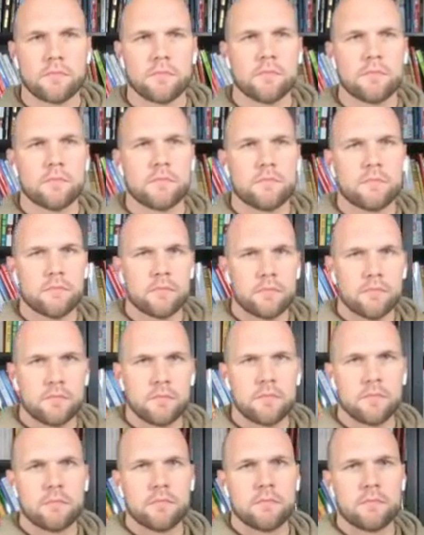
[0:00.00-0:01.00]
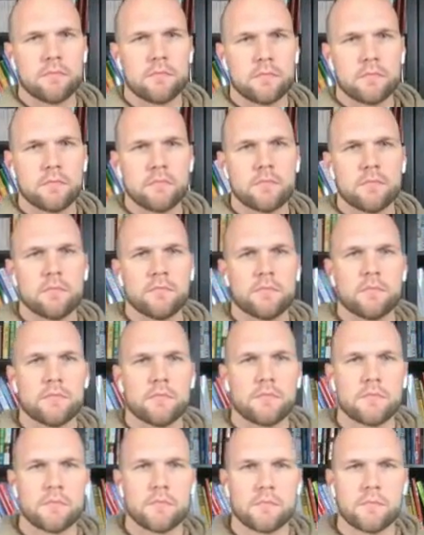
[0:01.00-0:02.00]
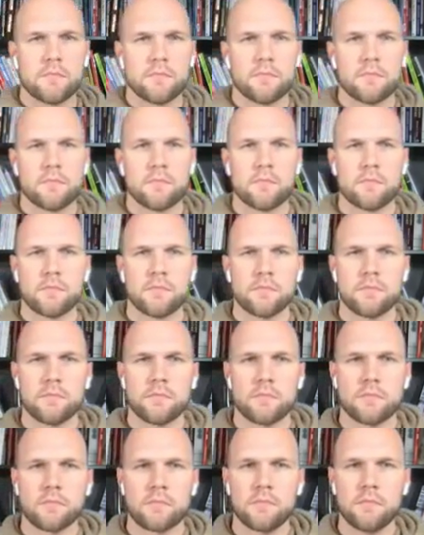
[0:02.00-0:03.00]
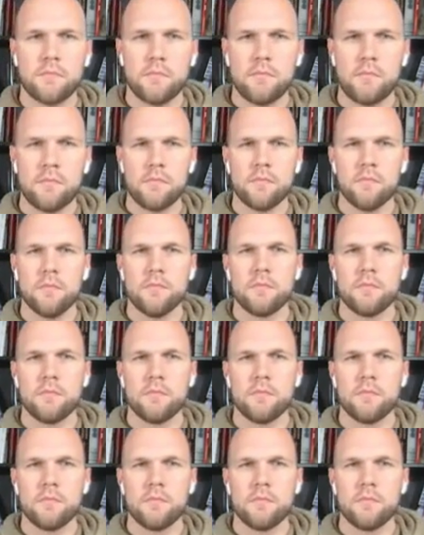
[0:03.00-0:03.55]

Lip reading: [no speech]